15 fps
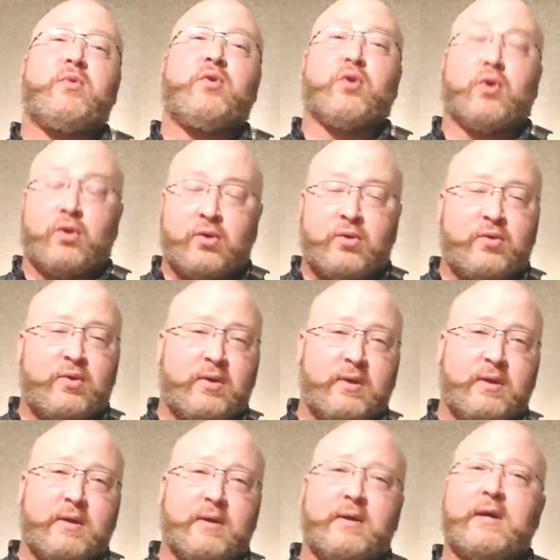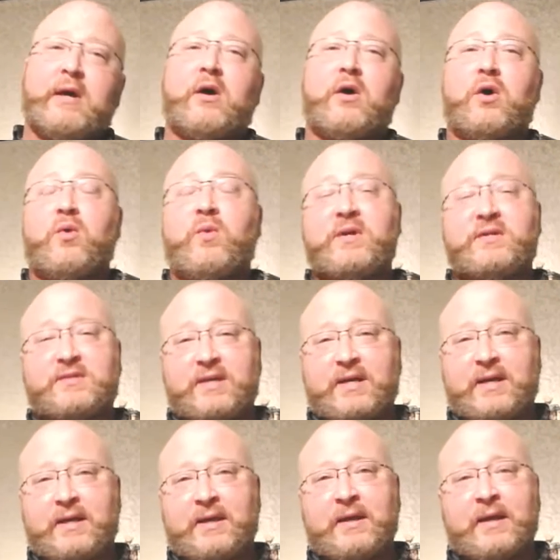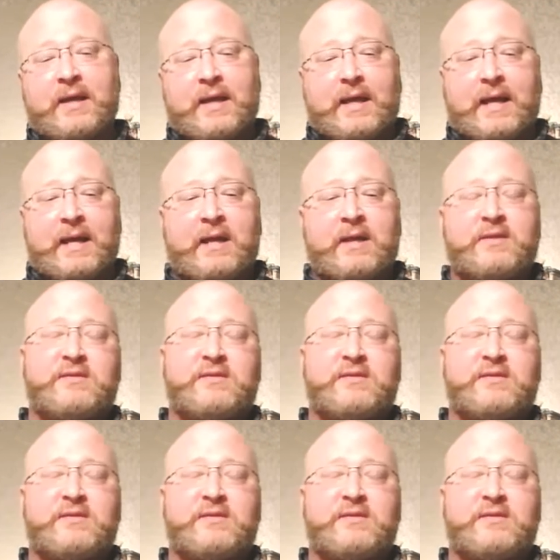GERD, OSA, and